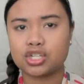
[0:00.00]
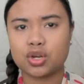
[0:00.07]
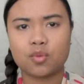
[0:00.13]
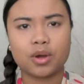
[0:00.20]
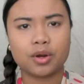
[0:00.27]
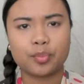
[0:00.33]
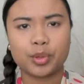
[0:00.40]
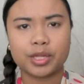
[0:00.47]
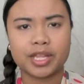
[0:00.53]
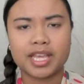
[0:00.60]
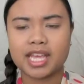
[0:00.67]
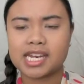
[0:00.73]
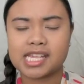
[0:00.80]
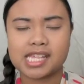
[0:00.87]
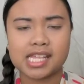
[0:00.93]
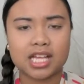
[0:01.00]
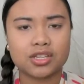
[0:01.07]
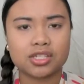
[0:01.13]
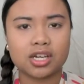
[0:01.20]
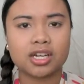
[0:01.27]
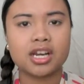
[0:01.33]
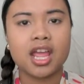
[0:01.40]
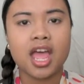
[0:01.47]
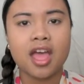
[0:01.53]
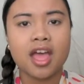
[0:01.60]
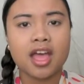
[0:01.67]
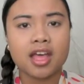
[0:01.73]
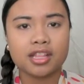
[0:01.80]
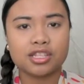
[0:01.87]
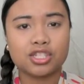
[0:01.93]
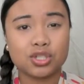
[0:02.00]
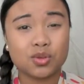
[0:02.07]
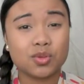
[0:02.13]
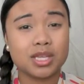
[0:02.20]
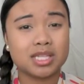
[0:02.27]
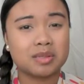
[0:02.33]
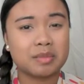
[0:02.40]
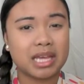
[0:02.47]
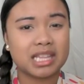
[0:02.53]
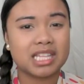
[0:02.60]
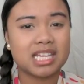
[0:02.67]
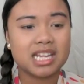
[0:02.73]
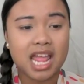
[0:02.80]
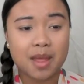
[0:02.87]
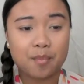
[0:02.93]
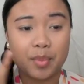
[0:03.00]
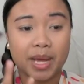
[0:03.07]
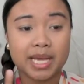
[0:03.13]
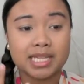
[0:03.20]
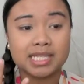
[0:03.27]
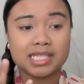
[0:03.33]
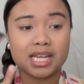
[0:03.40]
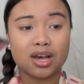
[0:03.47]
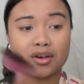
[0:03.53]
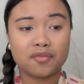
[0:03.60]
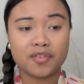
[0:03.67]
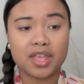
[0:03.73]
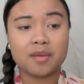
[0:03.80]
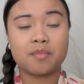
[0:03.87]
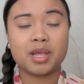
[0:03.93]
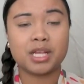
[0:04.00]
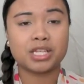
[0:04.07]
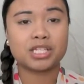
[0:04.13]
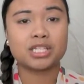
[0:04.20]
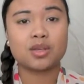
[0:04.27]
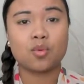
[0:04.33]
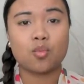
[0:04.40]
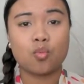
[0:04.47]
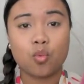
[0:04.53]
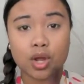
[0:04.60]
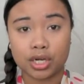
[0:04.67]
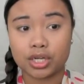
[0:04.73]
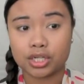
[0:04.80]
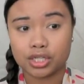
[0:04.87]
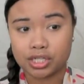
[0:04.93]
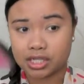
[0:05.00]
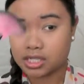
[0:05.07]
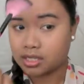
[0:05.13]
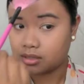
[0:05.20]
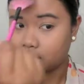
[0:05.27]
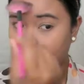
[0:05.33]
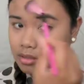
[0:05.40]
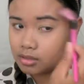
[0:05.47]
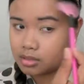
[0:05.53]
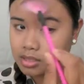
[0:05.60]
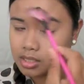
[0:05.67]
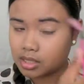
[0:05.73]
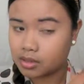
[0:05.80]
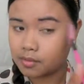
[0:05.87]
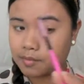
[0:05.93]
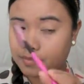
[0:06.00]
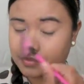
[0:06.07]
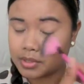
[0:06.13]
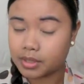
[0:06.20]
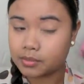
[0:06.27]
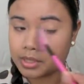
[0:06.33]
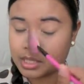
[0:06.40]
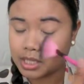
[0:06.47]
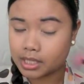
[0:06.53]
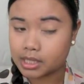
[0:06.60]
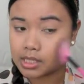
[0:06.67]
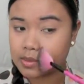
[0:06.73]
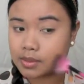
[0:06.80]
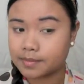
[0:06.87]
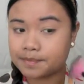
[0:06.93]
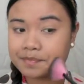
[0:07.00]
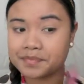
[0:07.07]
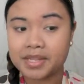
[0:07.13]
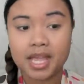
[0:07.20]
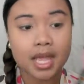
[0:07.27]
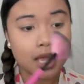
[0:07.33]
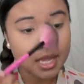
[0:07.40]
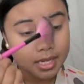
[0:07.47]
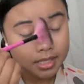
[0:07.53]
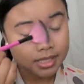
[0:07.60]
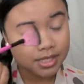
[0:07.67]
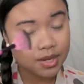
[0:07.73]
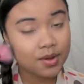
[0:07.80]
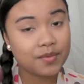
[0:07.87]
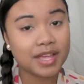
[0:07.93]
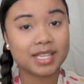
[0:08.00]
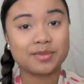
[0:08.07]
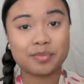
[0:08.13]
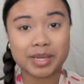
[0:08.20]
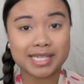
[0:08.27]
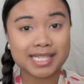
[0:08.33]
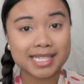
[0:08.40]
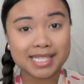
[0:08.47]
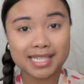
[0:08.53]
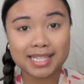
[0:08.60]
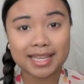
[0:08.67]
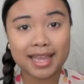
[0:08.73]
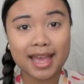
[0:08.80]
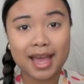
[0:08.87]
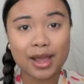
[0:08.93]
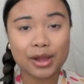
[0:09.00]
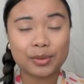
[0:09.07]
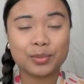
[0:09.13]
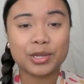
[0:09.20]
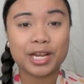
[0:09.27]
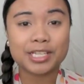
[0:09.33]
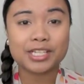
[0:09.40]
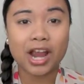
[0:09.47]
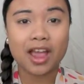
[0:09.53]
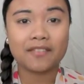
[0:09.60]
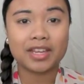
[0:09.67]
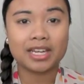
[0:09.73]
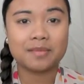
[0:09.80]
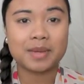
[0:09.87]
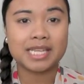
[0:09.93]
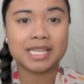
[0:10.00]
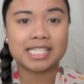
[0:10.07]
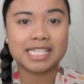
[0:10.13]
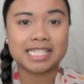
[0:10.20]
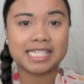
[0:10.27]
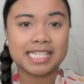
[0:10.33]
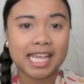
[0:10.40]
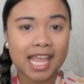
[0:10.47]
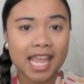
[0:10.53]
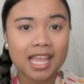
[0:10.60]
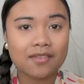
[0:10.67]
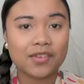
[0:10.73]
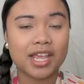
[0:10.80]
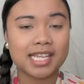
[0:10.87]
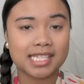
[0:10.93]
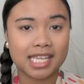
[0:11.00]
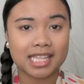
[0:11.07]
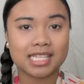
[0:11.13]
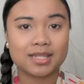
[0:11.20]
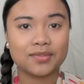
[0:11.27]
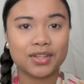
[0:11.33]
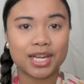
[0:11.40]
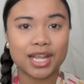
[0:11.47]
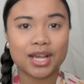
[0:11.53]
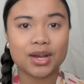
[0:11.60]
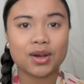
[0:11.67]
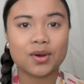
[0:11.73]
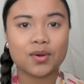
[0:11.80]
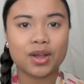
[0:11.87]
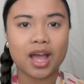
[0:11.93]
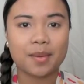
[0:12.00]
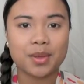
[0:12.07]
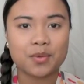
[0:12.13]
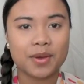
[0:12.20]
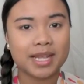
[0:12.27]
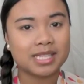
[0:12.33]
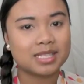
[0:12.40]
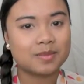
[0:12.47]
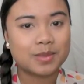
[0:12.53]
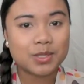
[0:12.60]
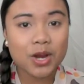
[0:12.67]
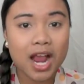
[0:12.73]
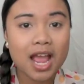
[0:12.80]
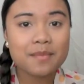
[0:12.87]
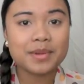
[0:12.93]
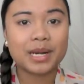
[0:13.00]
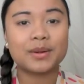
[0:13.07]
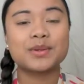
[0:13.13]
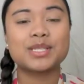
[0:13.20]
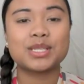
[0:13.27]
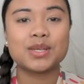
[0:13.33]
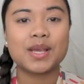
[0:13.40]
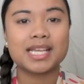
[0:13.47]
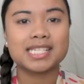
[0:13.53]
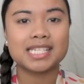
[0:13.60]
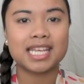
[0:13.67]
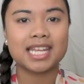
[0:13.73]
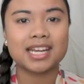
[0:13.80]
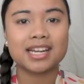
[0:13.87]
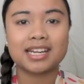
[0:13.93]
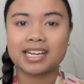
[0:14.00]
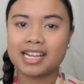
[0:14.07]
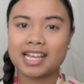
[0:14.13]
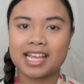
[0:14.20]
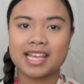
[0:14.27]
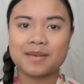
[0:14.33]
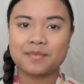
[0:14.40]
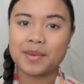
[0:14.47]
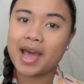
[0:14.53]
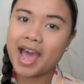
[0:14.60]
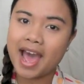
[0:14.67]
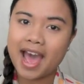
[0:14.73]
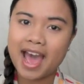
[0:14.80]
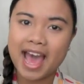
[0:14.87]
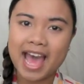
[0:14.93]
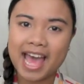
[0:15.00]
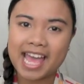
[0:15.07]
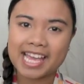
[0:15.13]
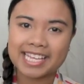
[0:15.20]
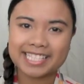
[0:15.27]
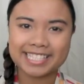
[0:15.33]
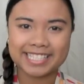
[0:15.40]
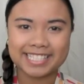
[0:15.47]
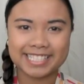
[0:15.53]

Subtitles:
and you don't want to put like anything else on, do this method by itself. It makes wonders. So I really like this one. So that's basically it. I hope you guys are having an amazing day. If you guys like this video, comment, rate, and subscribe, and I will see you guys later. Bye!